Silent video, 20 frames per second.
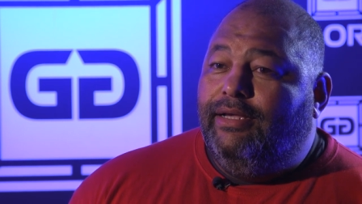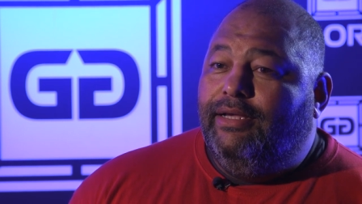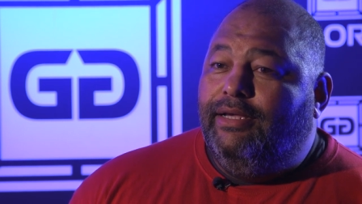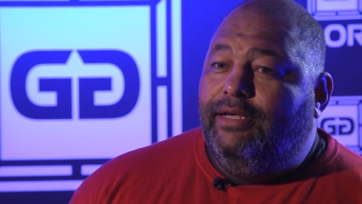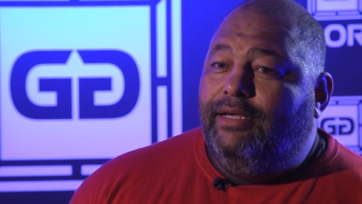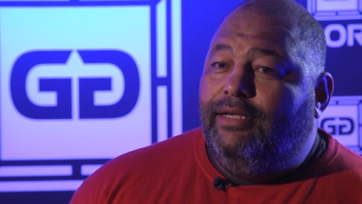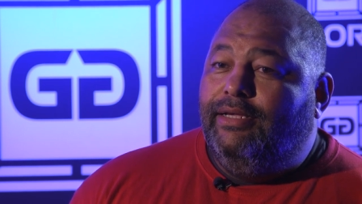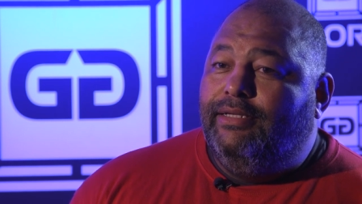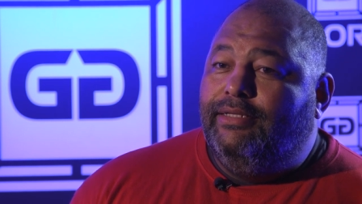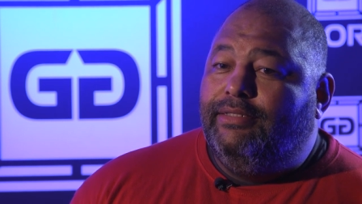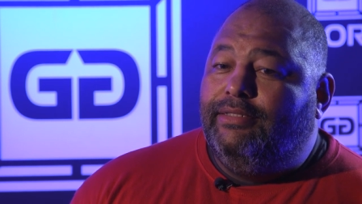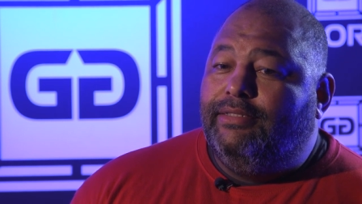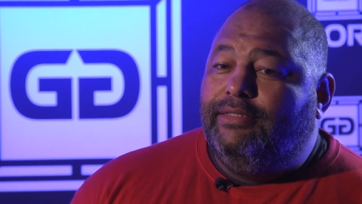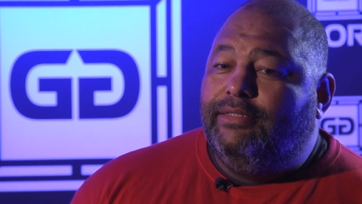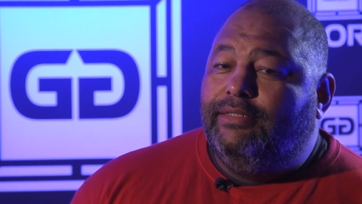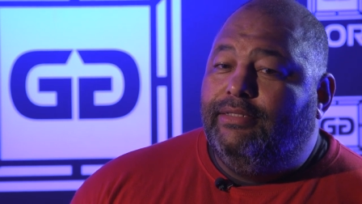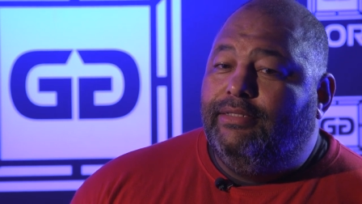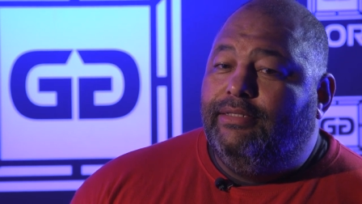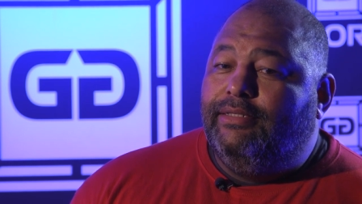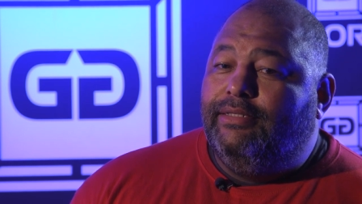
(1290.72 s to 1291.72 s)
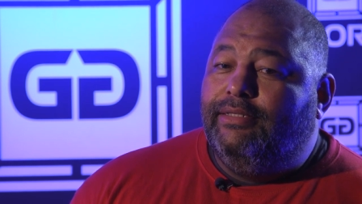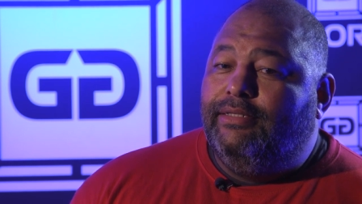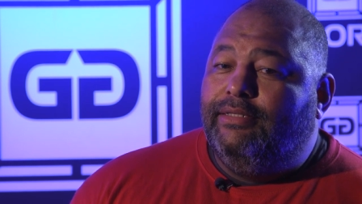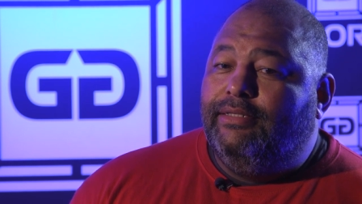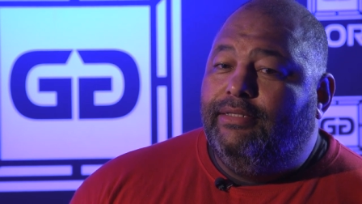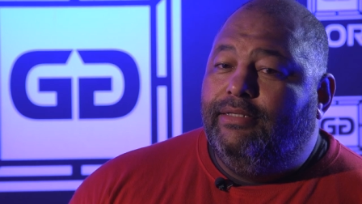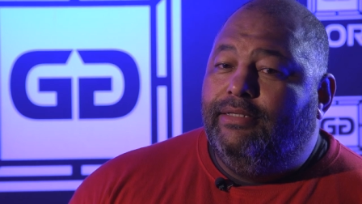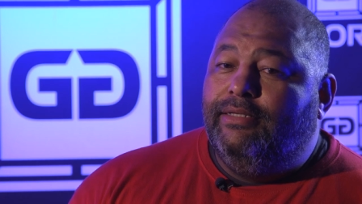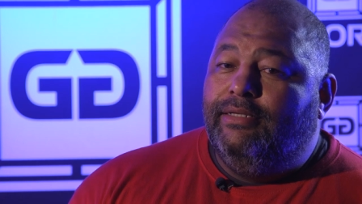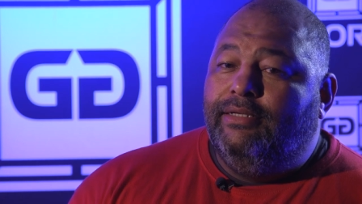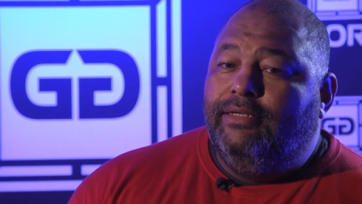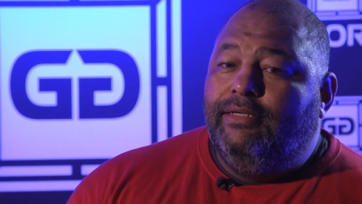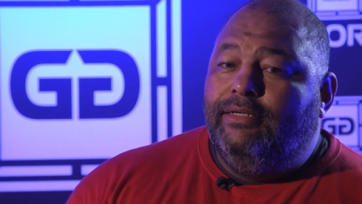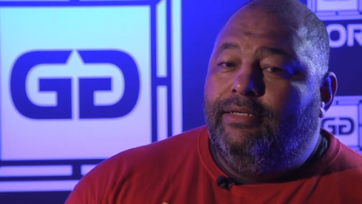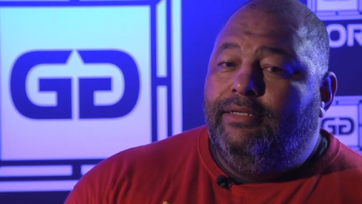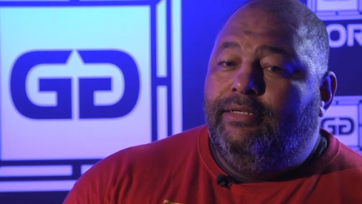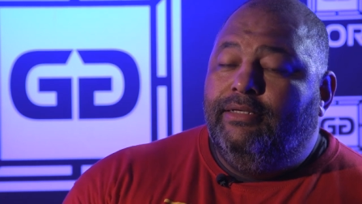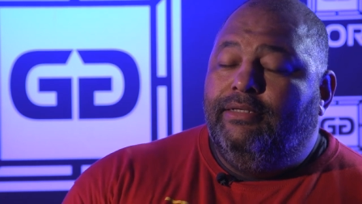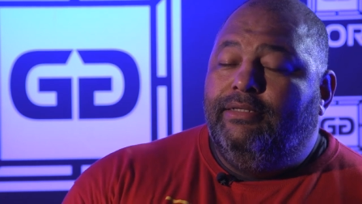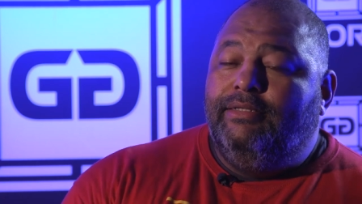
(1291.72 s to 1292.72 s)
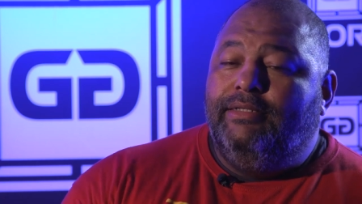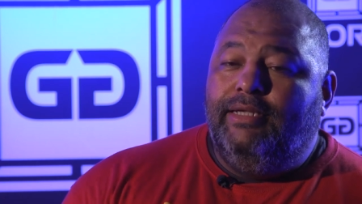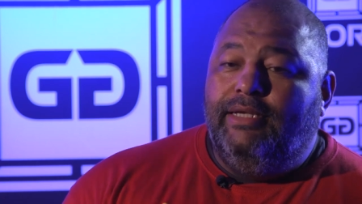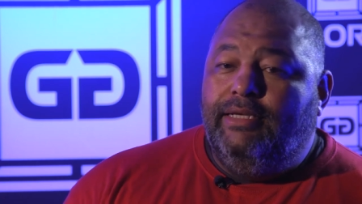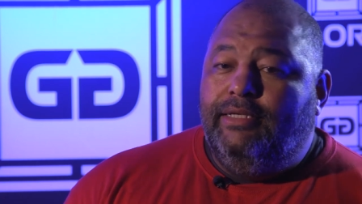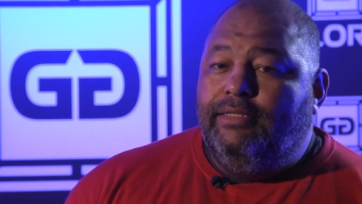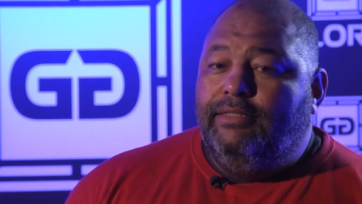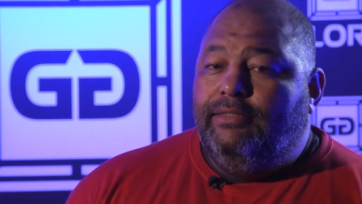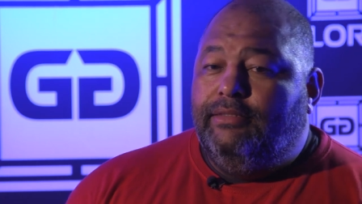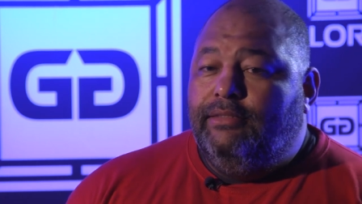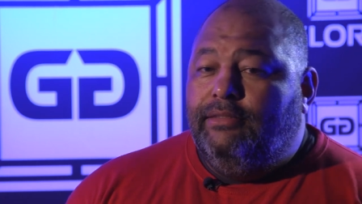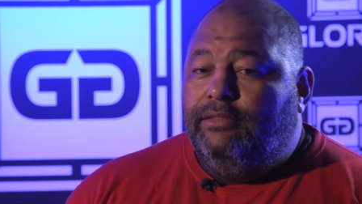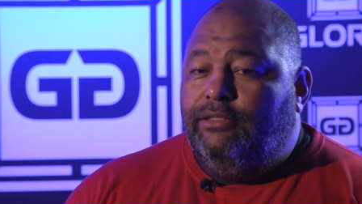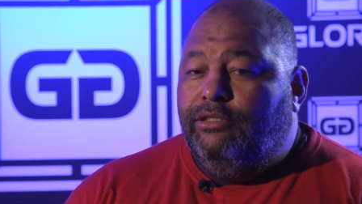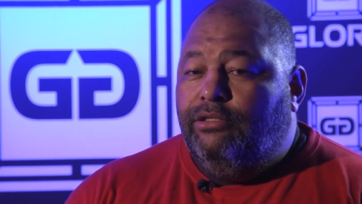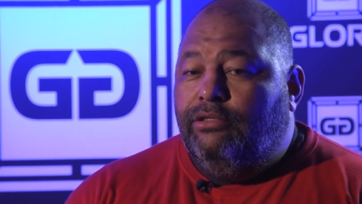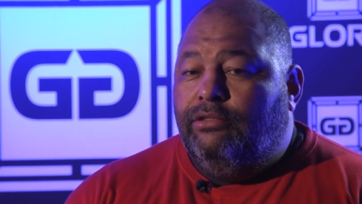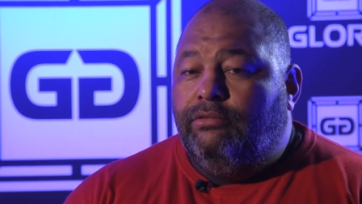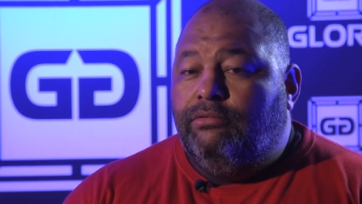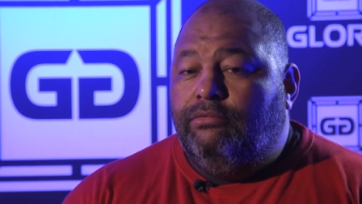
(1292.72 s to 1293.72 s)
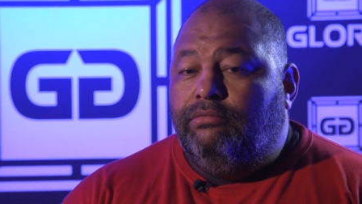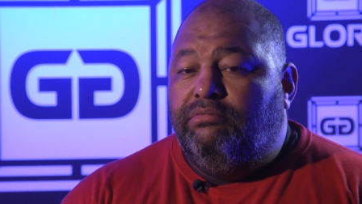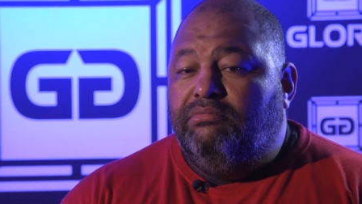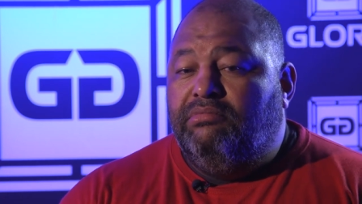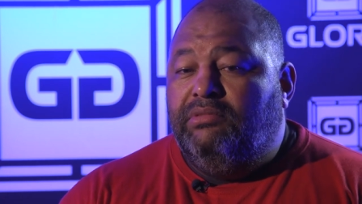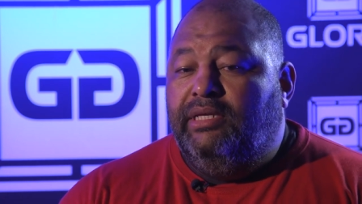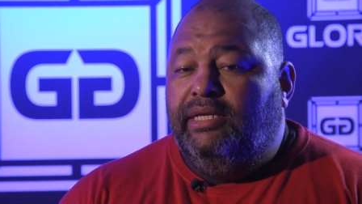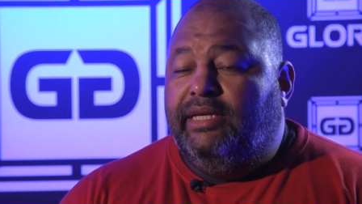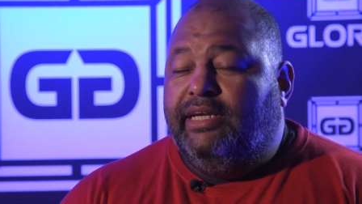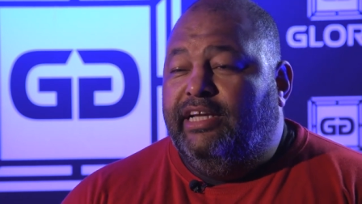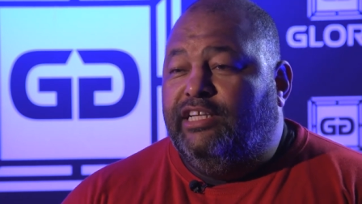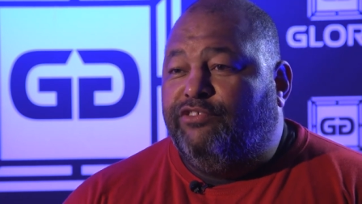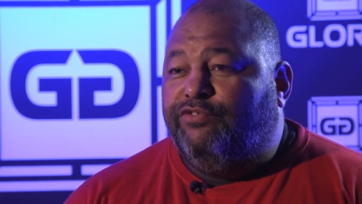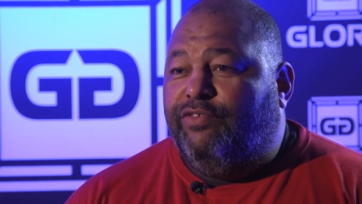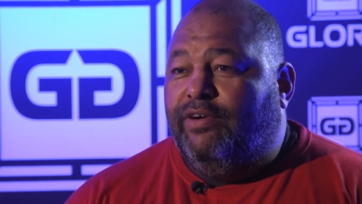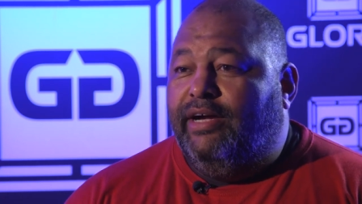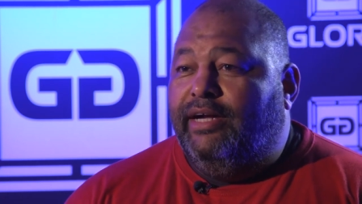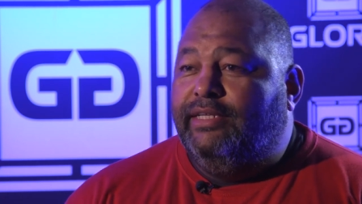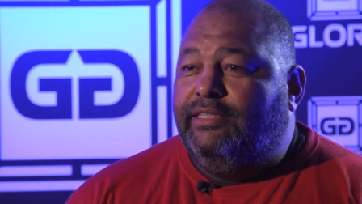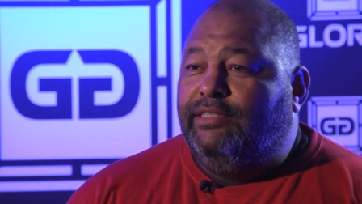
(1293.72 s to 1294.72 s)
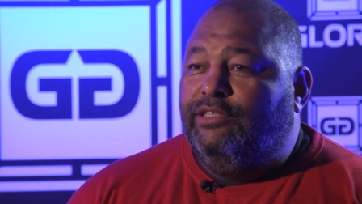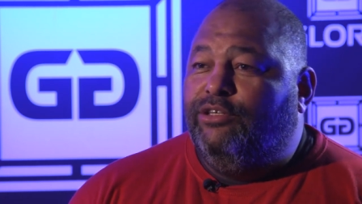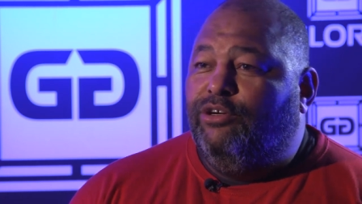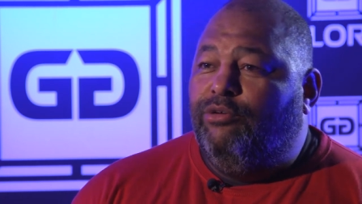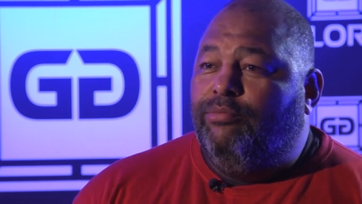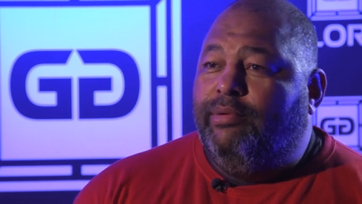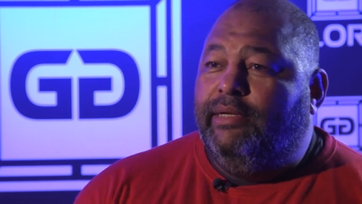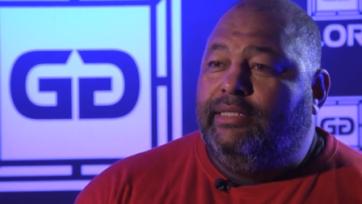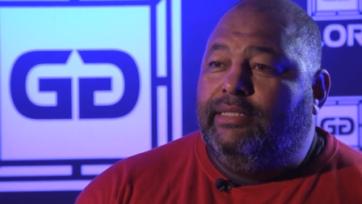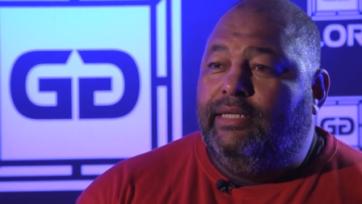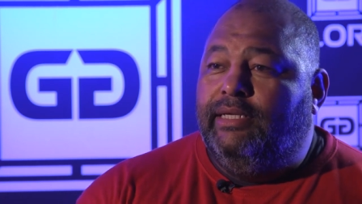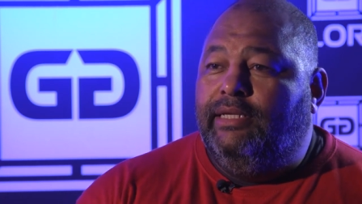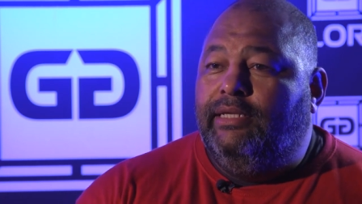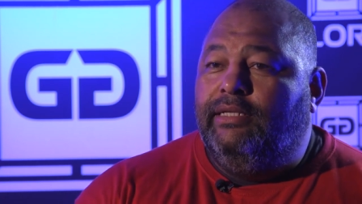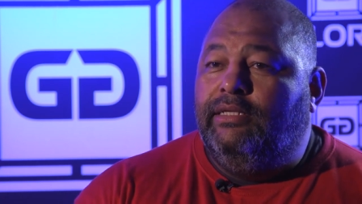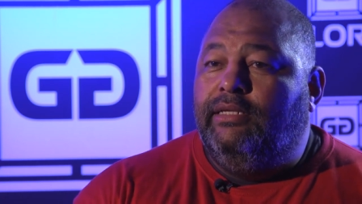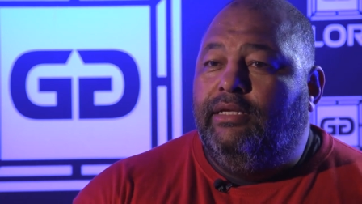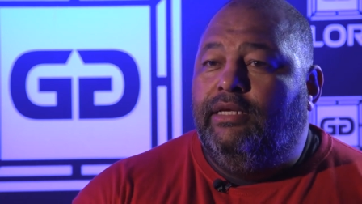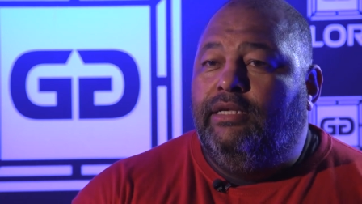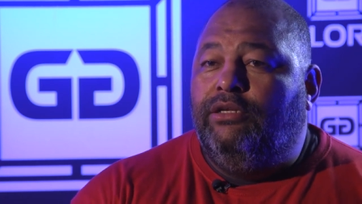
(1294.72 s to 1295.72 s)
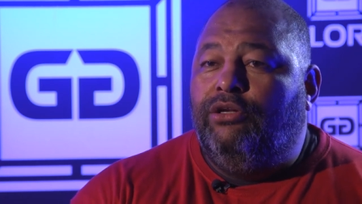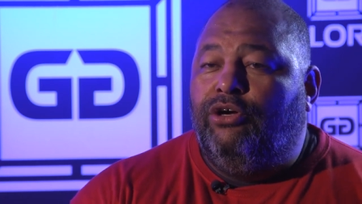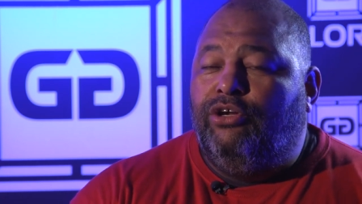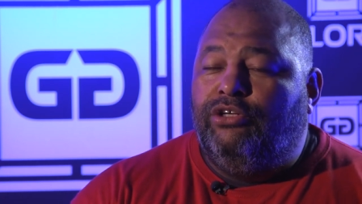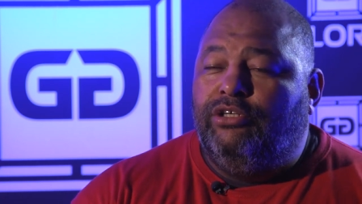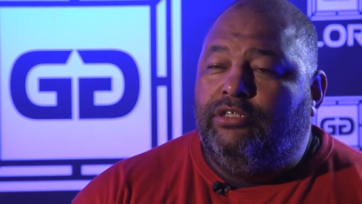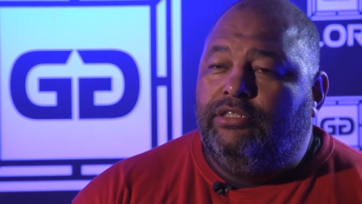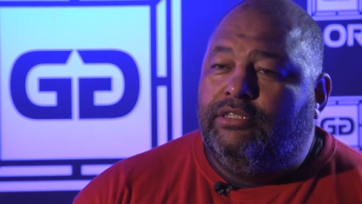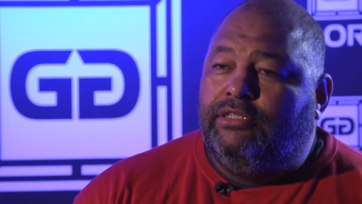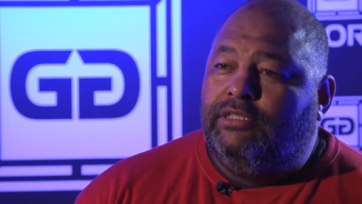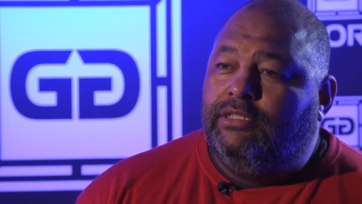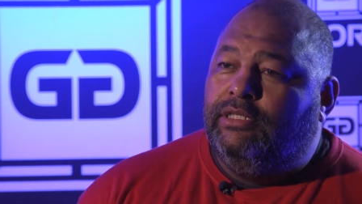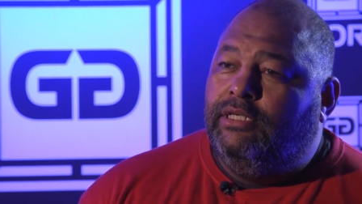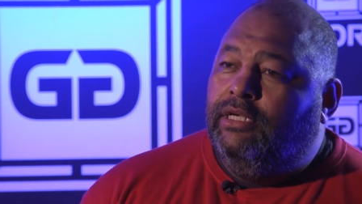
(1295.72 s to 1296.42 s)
And then, you know, he gets fights, you know, but in, in Holland,